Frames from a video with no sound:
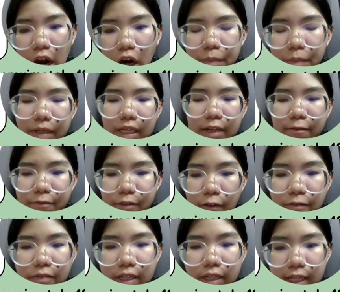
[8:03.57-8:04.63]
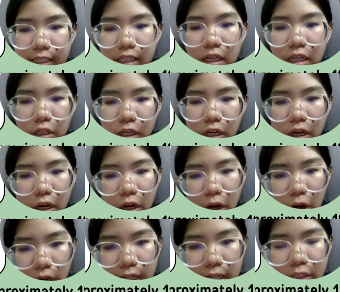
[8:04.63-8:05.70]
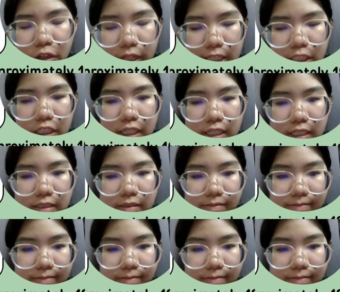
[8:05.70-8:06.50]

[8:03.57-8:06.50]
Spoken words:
or be involved in organ donation.